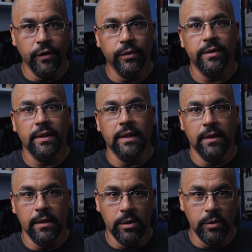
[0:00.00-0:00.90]
feels the
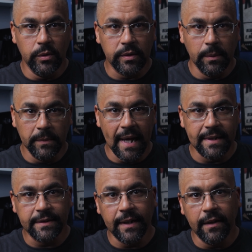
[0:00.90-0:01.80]
need to use some
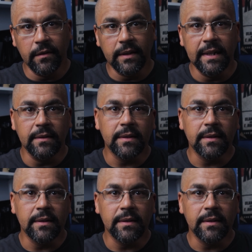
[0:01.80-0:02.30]
non-standard key